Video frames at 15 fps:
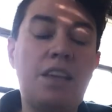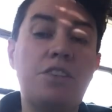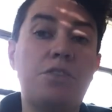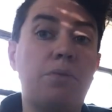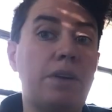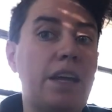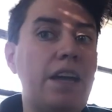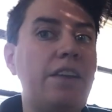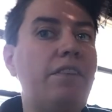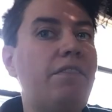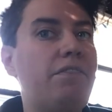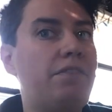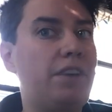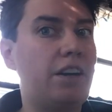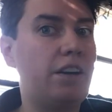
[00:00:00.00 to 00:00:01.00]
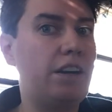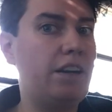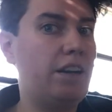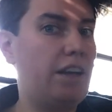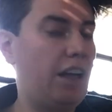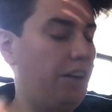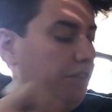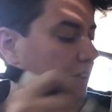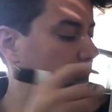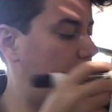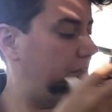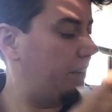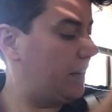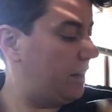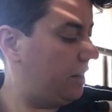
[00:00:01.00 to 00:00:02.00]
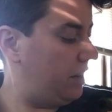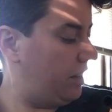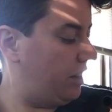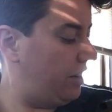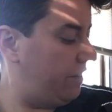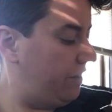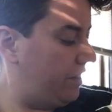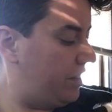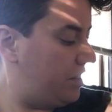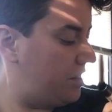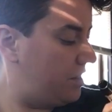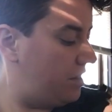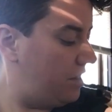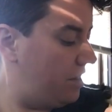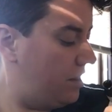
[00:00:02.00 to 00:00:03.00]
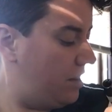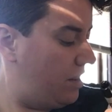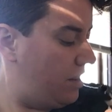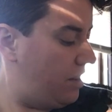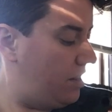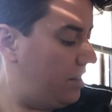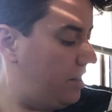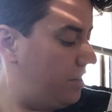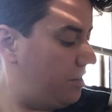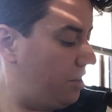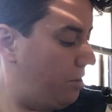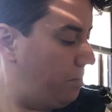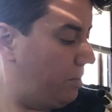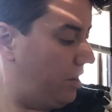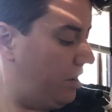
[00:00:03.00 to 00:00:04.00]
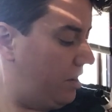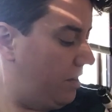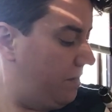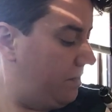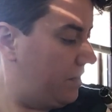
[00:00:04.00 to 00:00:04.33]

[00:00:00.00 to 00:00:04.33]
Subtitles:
So again, very helpful to have a calculator for this homework.